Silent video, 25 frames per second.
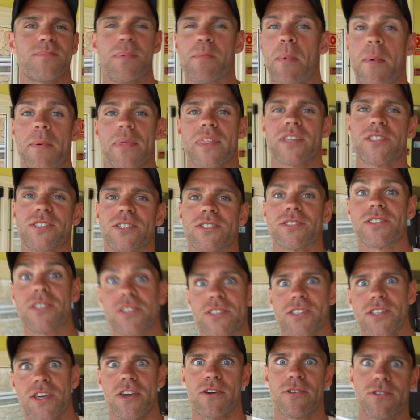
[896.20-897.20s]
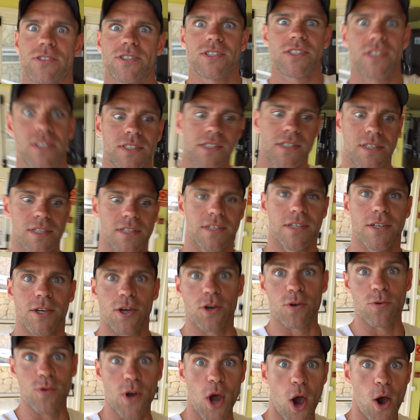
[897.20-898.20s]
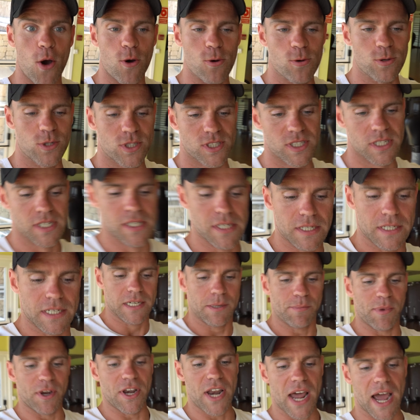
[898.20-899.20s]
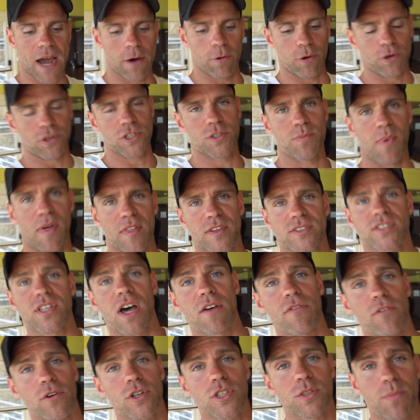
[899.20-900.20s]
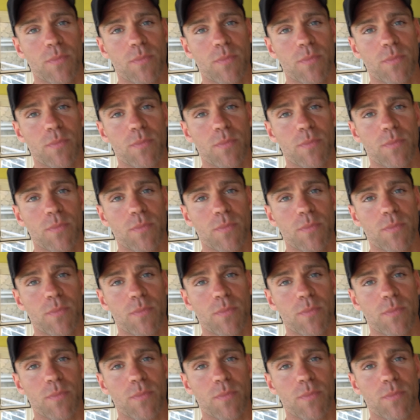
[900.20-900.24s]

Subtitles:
maybe that's just an excuse. Who knows? But now onto some other stuff, onto